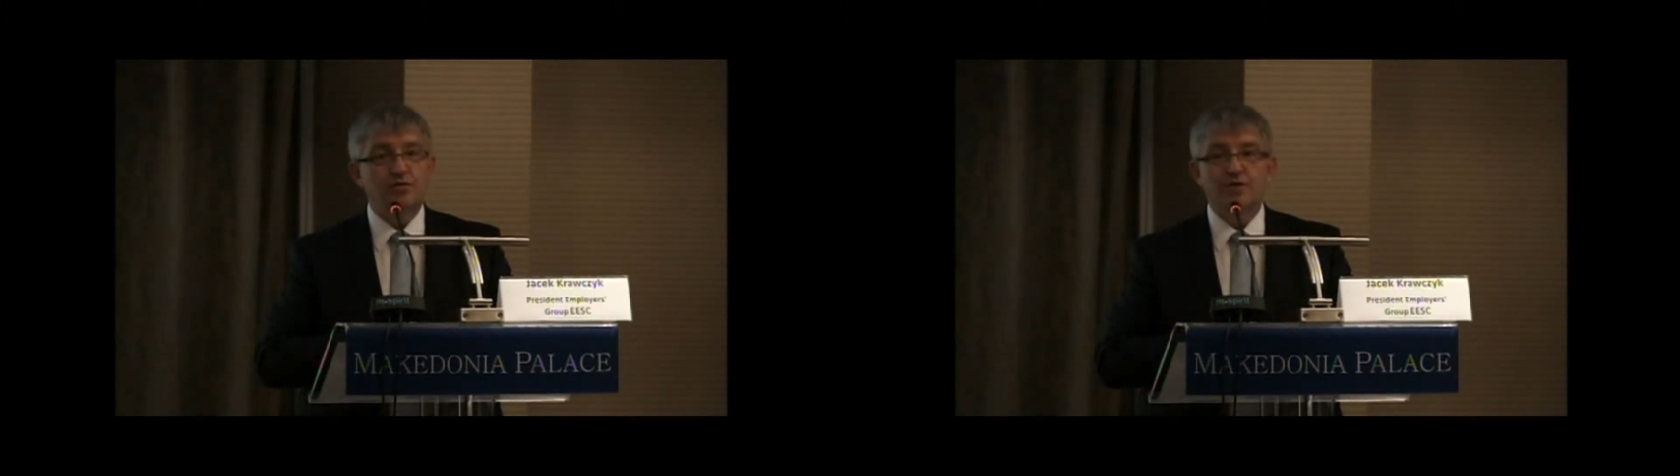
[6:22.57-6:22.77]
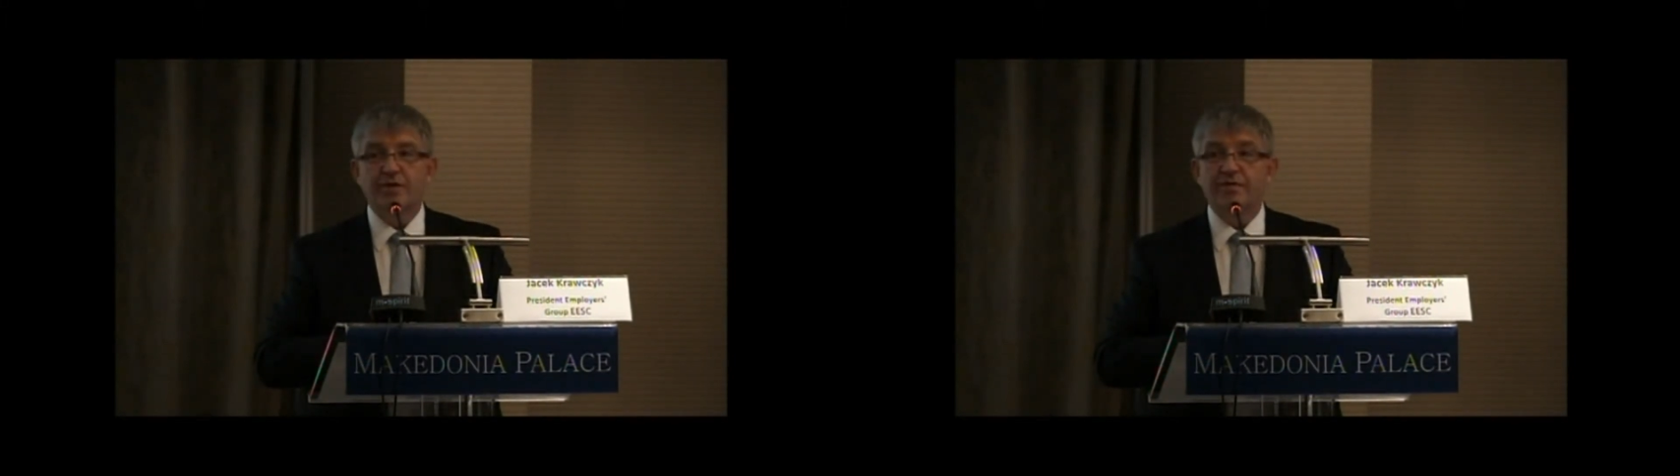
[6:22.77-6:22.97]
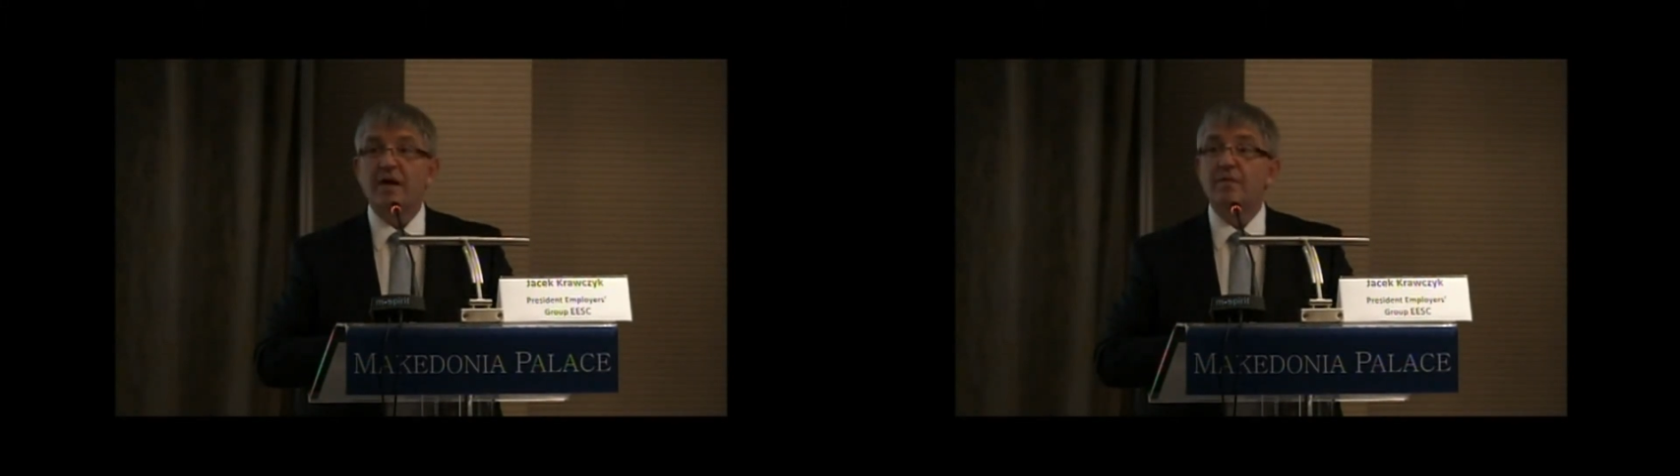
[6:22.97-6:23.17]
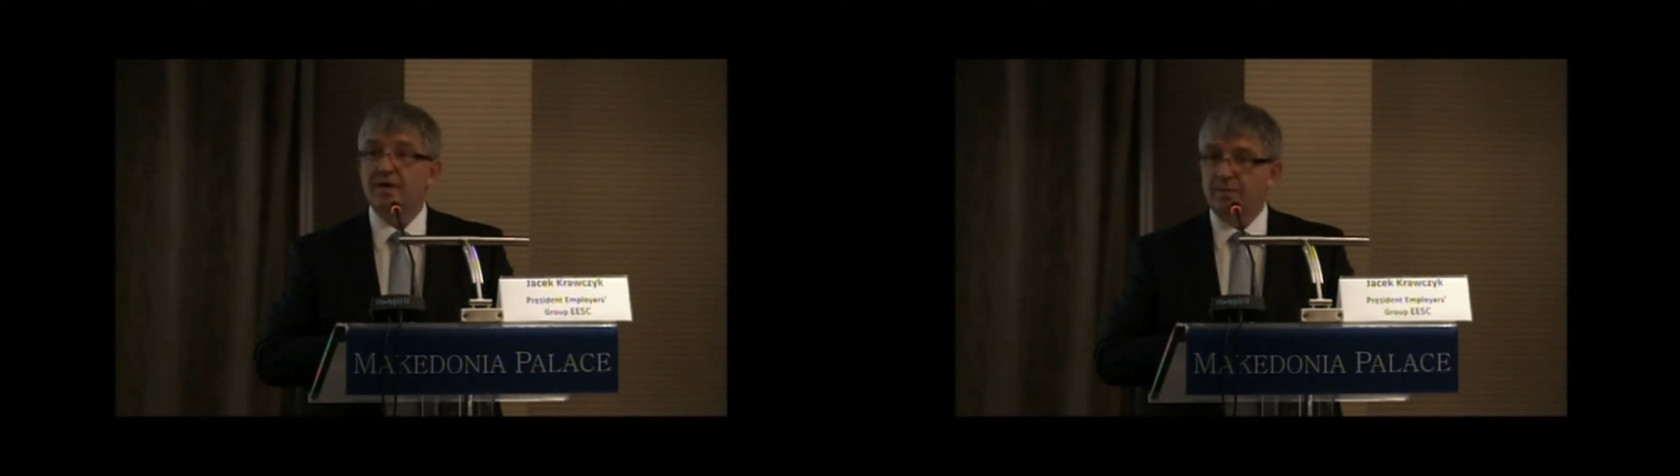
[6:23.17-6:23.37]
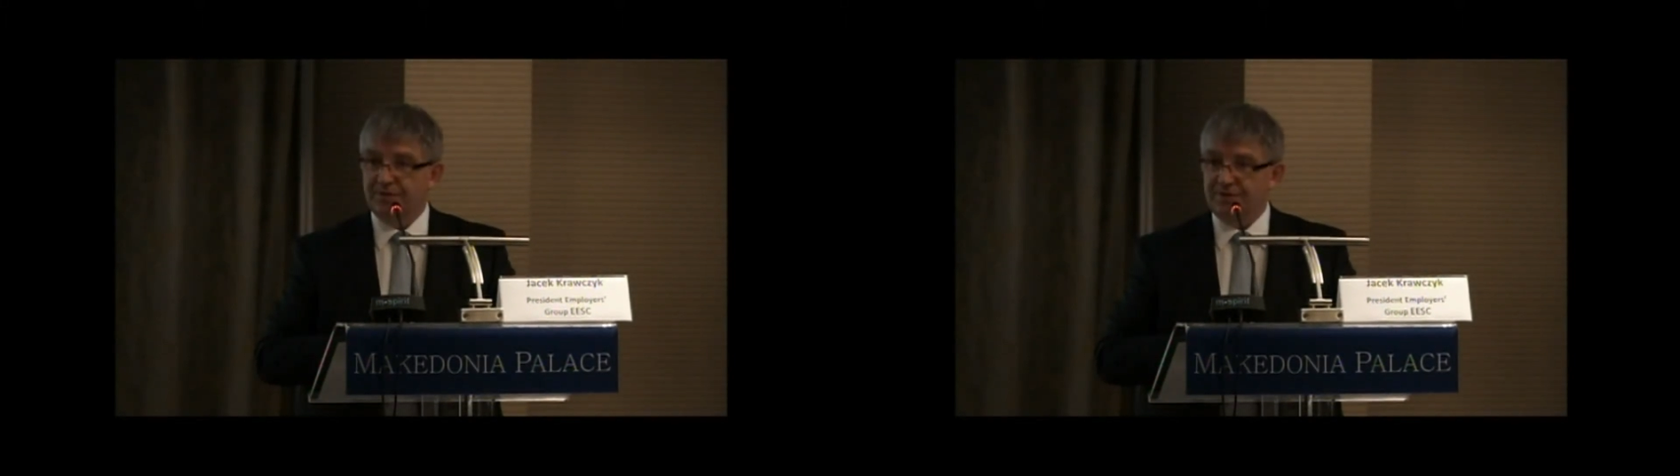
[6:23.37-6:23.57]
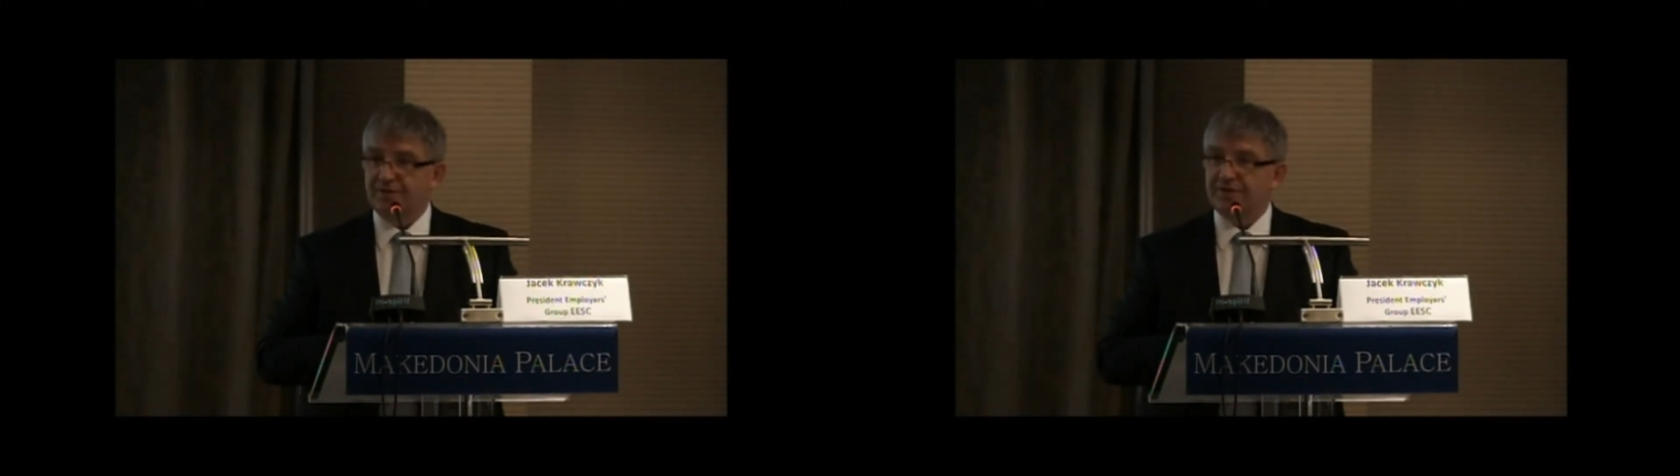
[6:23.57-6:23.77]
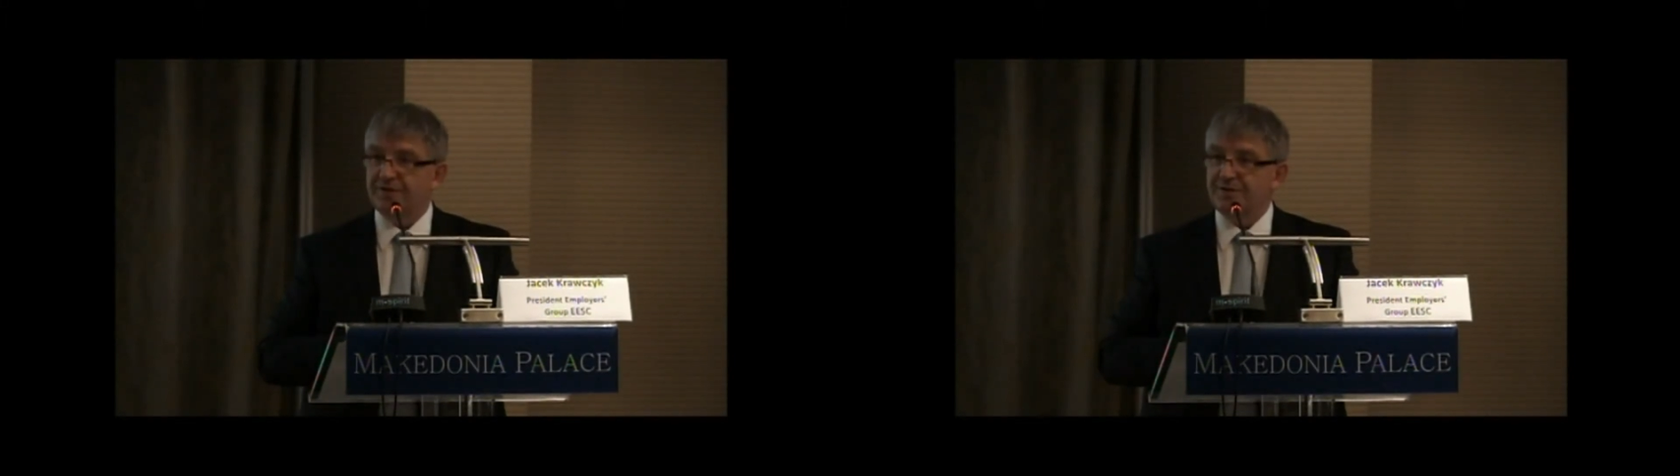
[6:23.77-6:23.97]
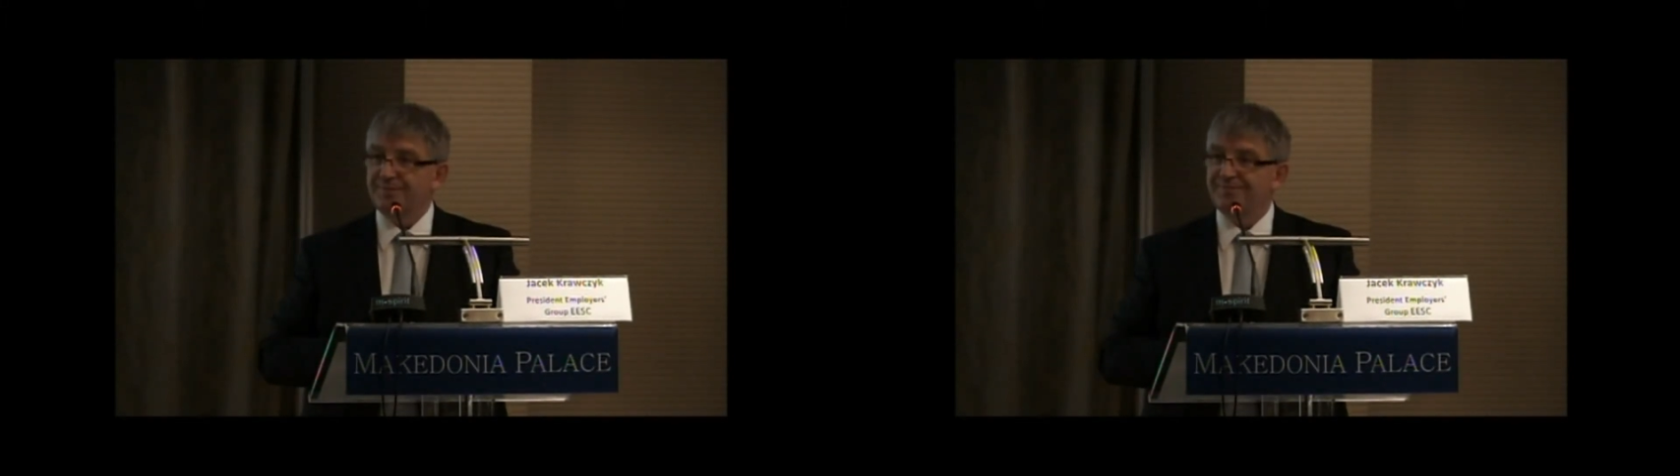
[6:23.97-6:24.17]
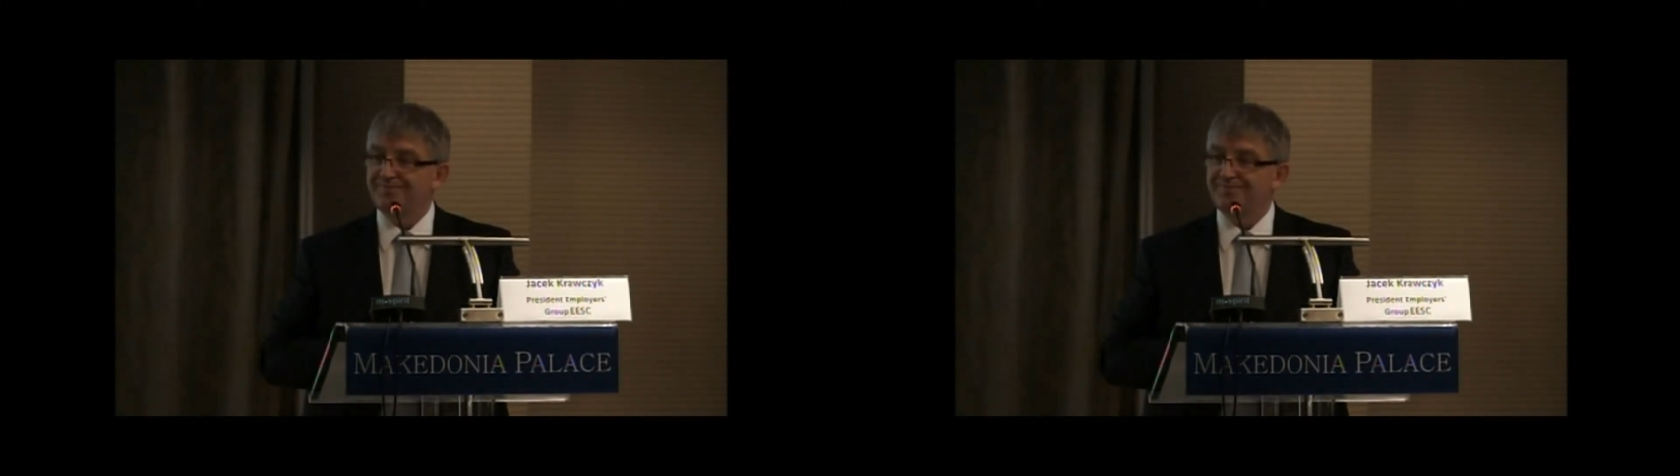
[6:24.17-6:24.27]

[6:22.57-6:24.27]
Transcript: to the family businesses.